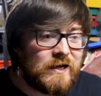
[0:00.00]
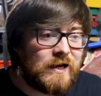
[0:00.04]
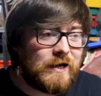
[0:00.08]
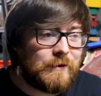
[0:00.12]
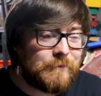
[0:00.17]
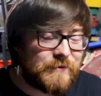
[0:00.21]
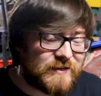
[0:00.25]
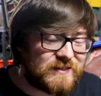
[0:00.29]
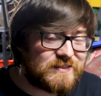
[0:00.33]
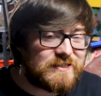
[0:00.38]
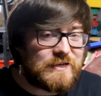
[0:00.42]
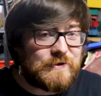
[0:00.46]
I
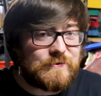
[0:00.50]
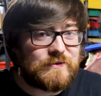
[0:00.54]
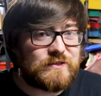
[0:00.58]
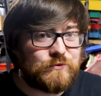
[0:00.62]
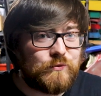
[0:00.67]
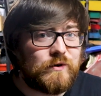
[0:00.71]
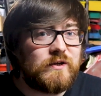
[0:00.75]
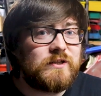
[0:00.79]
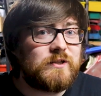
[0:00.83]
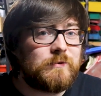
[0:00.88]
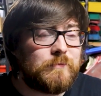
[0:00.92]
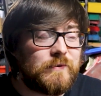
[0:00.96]
mean, say what
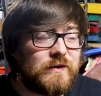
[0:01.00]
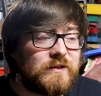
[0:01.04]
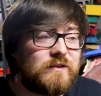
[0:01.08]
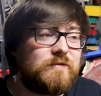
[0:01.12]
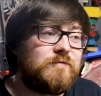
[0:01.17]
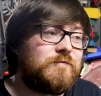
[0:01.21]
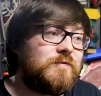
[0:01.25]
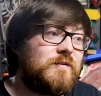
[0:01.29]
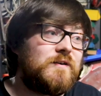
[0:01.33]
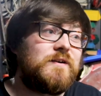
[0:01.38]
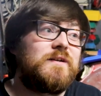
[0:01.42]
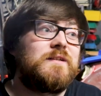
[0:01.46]
you want about
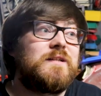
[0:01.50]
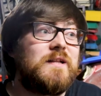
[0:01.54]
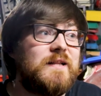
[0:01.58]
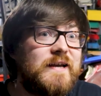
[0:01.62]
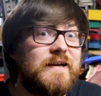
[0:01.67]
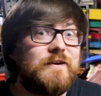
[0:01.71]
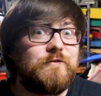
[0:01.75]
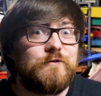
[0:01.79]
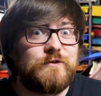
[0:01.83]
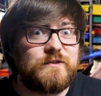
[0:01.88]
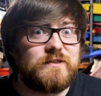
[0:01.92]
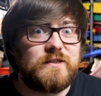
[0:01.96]
the fucking
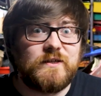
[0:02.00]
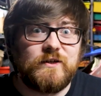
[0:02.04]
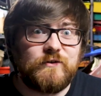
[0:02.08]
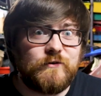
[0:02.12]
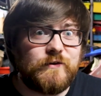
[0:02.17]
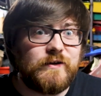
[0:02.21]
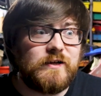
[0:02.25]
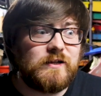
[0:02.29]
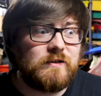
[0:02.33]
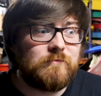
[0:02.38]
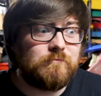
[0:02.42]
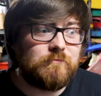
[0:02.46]
Allegro steering
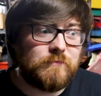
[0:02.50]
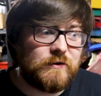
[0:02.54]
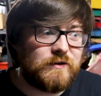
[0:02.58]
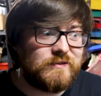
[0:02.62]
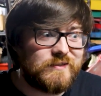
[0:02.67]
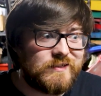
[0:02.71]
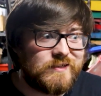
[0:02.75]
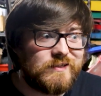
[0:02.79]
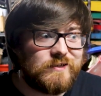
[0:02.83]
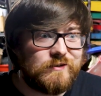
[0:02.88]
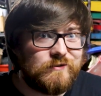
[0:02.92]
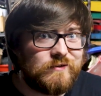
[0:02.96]
wheel,
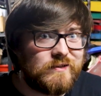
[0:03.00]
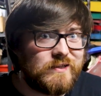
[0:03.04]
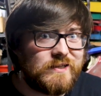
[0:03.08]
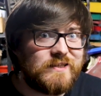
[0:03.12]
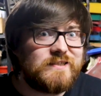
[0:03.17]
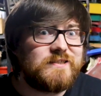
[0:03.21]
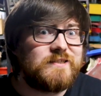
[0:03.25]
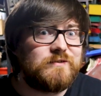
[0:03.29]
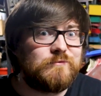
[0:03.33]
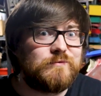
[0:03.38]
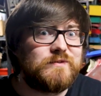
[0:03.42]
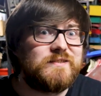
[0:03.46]
but you know, at
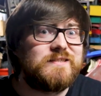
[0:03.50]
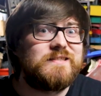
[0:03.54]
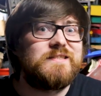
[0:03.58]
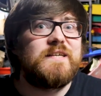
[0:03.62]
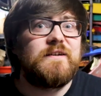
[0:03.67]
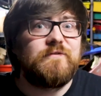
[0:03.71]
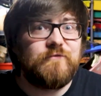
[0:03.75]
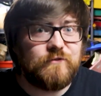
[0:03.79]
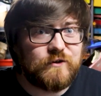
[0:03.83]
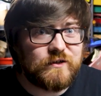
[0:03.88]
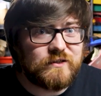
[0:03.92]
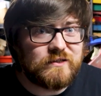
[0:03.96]
least it was
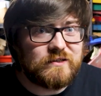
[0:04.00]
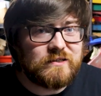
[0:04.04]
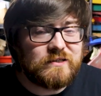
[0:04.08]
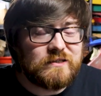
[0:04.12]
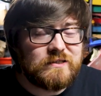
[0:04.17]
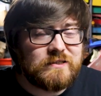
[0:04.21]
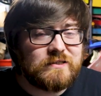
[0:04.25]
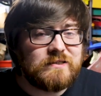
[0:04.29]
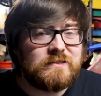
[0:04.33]
different.